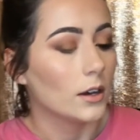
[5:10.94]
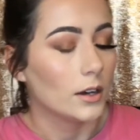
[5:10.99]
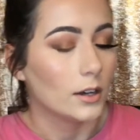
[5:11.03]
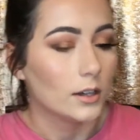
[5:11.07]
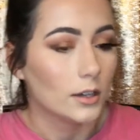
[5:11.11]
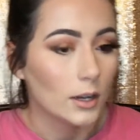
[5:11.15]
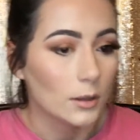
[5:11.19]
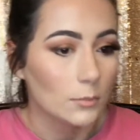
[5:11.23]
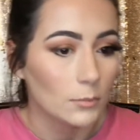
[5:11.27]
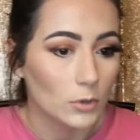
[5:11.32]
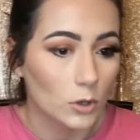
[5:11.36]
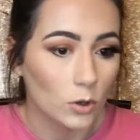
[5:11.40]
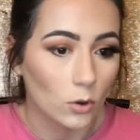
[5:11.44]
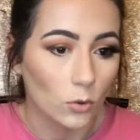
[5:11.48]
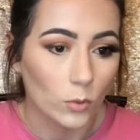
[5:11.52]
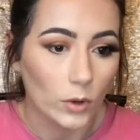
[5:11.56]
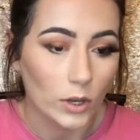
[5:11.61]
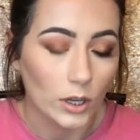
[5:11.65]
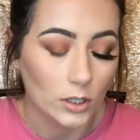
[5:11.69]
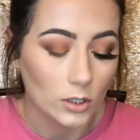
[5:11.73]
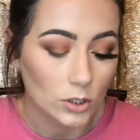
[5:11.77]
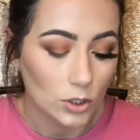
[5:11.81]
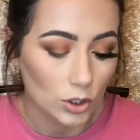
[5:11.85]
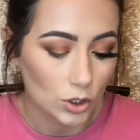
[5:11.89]
and I'm
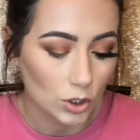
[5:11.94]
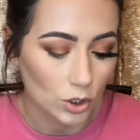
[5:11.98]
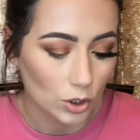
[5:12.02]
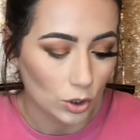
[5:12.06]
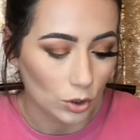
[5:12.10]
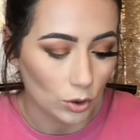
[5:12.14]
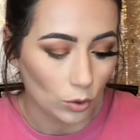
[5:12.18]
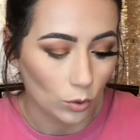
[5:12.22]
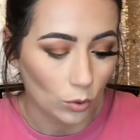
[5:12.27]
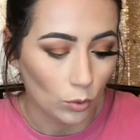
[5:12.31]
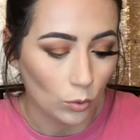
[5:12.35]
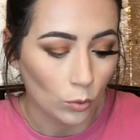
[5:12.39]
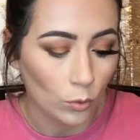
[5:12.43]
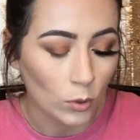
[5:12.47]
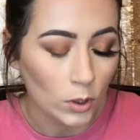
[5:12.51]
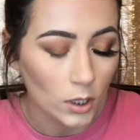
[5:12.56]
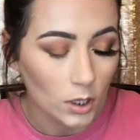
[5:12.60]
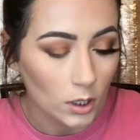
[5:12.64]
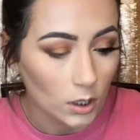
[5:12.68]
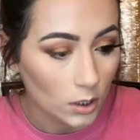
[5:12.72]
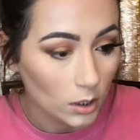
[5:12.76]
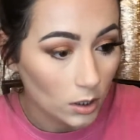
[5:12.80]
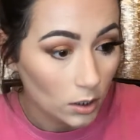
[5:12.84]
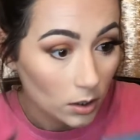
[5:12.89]
going to
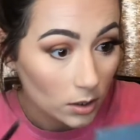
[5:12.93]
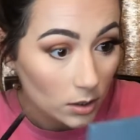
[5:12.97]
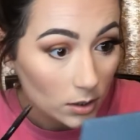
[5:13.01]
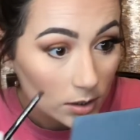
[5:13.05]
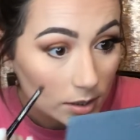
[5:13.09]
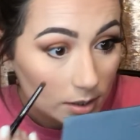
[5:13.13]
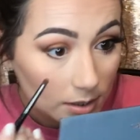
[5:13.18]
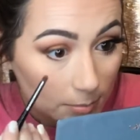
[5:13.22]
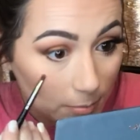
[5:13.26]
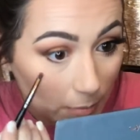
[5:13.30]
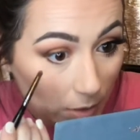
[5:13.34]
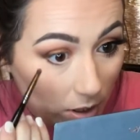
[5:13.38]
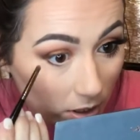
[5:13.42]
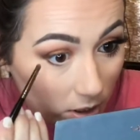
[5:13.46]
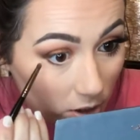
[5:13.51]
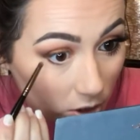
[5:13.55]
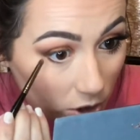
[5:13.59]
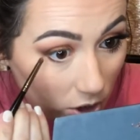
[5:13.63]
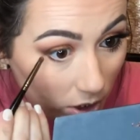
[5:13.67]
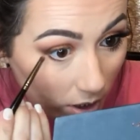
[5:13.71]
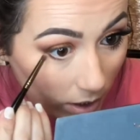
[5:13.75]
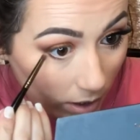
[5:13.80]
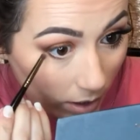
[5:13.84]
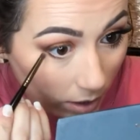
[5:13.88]

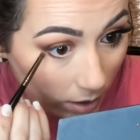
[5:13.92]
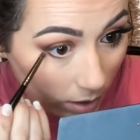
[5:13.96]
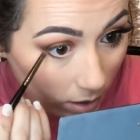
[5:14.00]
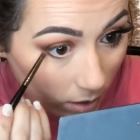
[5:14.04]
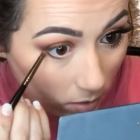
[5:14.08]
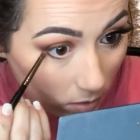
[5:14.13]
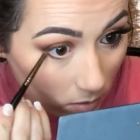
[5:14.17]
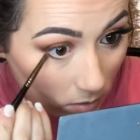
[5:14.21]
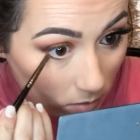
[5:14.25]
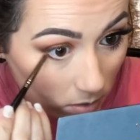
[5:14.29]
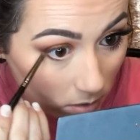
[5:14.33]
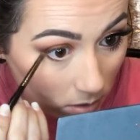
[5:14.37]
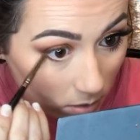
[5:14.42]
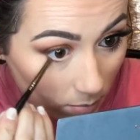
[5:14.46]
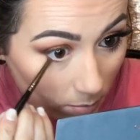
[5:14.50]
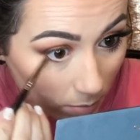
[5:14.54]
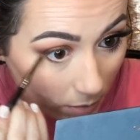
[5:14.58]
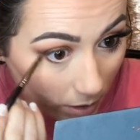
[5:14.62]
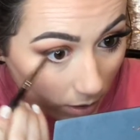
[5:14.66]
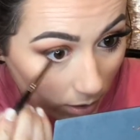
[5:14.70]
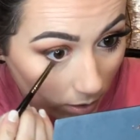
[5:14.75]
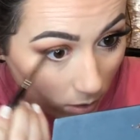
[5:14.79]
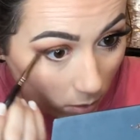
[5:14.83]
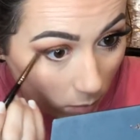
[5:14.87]
smudge out
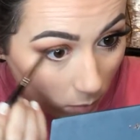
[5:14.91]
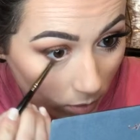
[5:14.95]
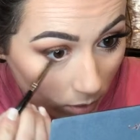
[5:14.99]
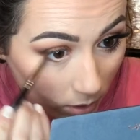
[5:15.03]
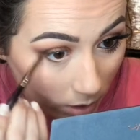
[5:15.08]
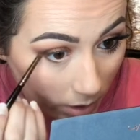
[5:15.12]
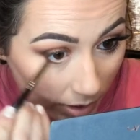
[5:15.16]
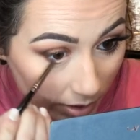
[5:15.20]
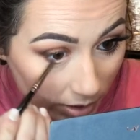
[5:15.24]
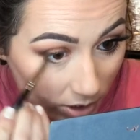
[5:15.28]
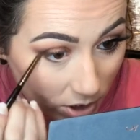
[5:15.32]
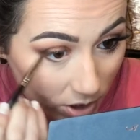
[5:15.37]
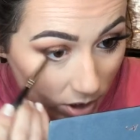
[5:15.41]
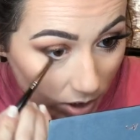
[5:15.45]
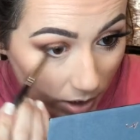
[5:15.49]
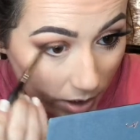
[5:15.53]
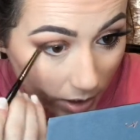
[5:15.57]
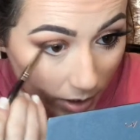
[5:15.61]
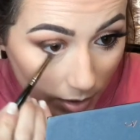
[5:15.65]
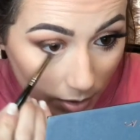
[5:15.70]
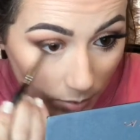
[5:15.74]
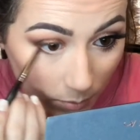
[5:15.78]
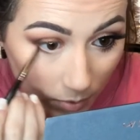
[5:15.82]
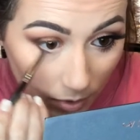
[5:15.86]
my lower lash
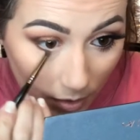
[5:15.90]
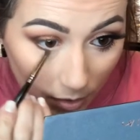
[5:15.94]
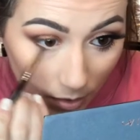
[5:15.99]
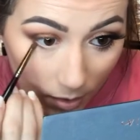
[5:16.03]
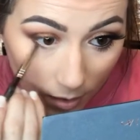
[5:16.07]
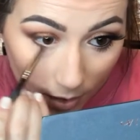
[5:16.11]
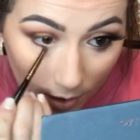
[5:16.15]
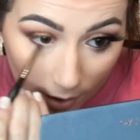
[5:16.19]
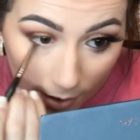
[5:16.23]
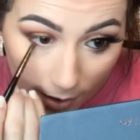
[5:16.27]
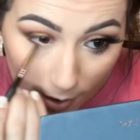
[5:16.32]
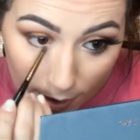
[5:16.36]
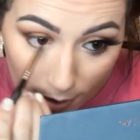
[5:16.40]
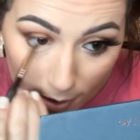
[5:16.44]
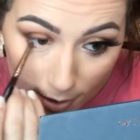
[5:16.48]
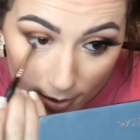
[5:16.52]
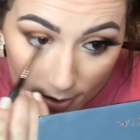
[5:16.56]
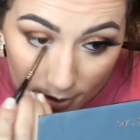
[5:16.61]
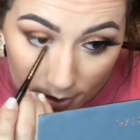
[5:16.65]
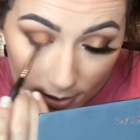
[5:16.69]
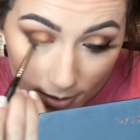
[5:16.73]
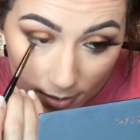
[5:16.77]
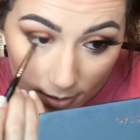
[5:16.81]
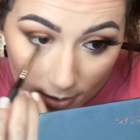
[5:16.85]
line with
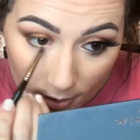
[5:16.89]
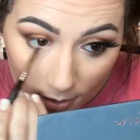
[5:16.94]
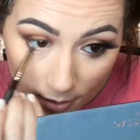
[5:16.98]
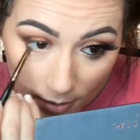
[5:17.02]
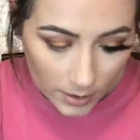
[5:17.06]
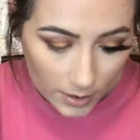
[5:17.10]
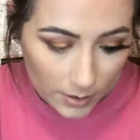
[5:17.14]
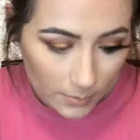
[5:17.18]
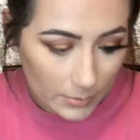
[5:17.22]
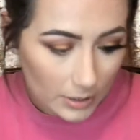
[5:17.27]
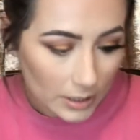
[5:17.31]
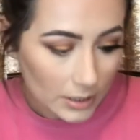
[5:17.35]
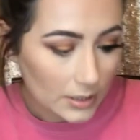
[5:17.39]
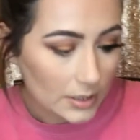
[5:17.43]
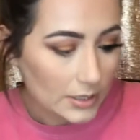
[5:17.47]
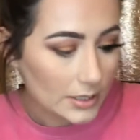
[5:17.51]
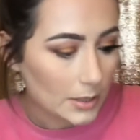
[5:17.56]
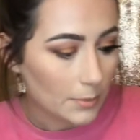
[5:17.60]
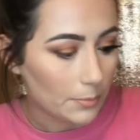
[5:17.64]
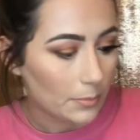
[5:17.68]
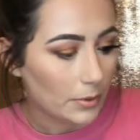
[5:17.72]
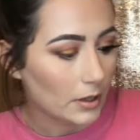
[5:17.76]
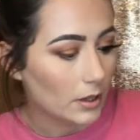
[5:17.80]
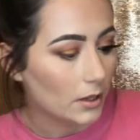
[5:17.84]
that. And I'm gonna
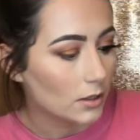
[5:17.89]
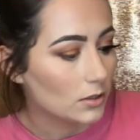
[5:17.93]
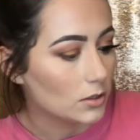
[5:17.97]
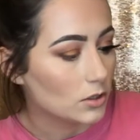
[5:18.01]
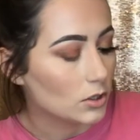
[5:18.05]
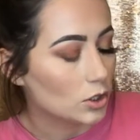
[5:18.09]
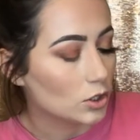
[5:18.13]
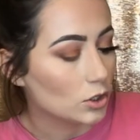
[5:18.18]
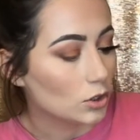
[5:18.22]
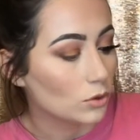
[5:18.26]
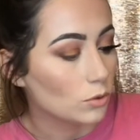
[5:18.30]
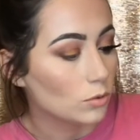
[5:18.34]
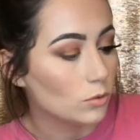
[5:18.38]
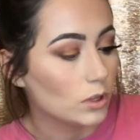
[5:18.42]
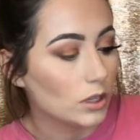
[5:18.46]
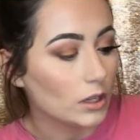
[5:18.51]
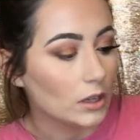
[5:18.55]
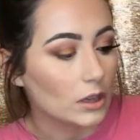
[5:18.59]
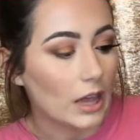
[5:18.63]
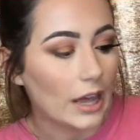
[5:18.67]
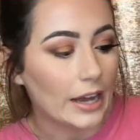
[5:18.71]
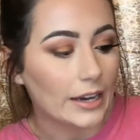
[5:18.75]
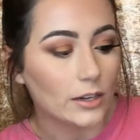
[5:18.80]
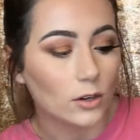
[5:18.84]
dip into
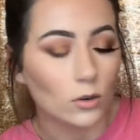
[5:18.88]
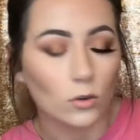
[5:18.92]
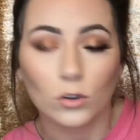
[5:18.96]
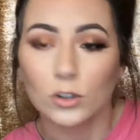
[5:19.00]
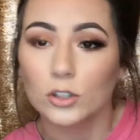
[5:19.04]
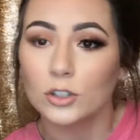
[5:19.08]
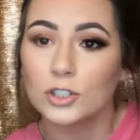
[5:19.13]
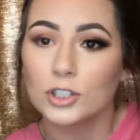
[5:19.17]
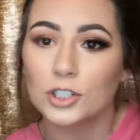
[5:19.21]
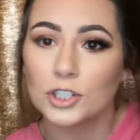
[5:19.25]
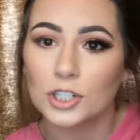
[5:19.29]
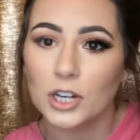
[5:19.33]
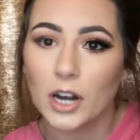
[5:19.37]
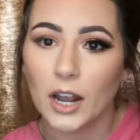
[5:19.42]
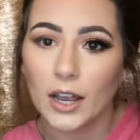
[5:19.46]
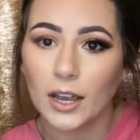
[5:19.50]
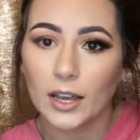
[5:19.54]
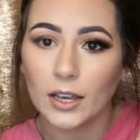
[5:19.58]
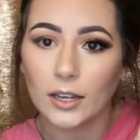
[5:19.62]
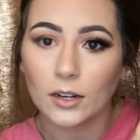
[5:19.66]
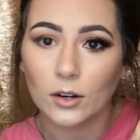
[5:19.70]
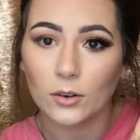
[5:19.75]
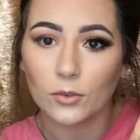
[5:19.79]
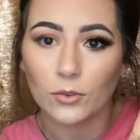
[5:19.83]
the light orange
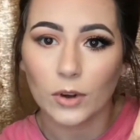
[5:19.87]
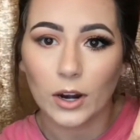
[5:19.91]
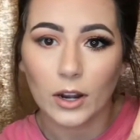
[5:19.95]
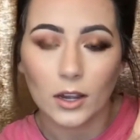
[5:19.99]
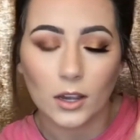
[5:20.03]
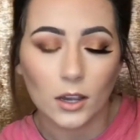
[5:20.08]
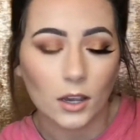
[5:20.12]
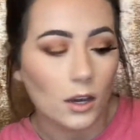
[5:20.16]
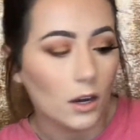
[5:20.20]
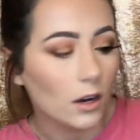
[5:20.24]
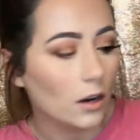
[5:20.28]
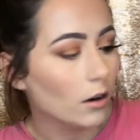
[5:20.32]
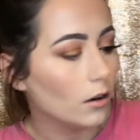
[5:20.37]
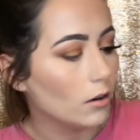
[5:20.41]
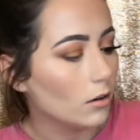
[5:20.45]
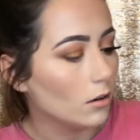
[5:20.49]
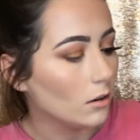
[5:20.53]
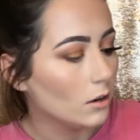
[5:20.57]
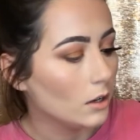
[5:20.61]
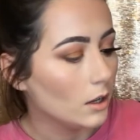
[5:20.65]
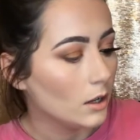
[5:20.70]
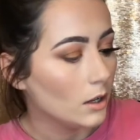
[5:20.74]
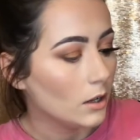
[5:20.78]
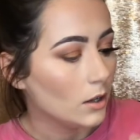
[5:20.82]
shade right here